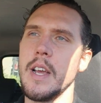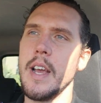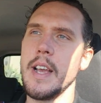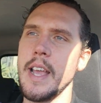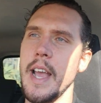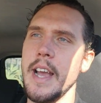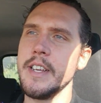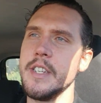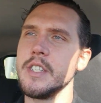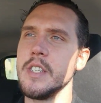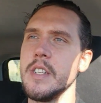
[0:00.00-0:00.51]

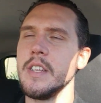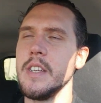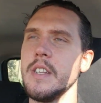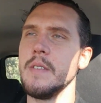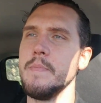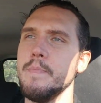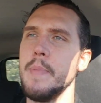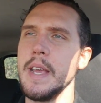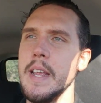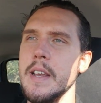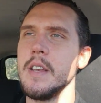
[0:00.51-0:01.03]

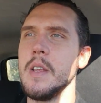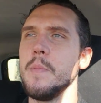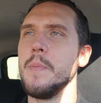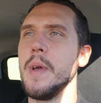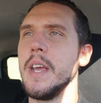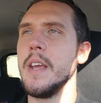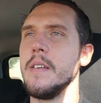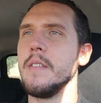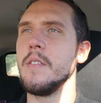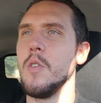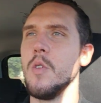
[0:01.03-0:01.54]
occasionally beating your
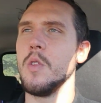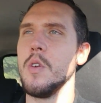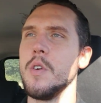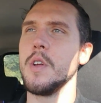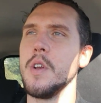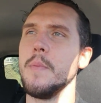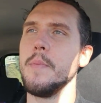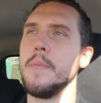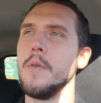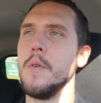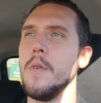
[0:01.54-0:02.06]
meat or
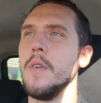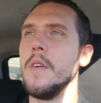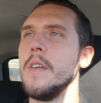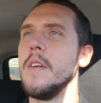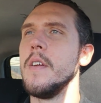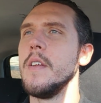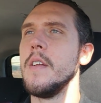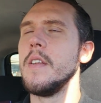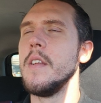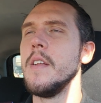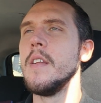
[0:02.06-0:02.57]
looking at
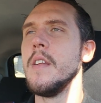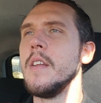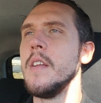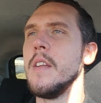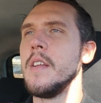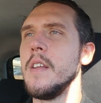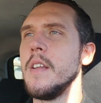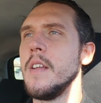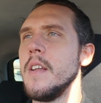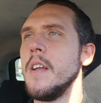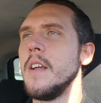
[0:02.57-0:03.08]

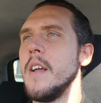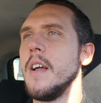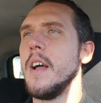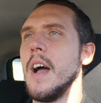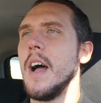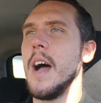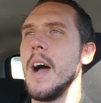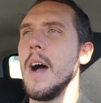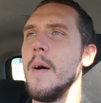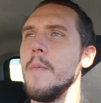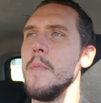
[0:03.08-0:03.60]

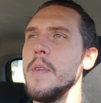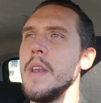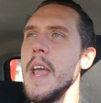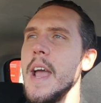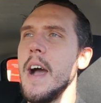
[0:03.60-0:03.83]
porn.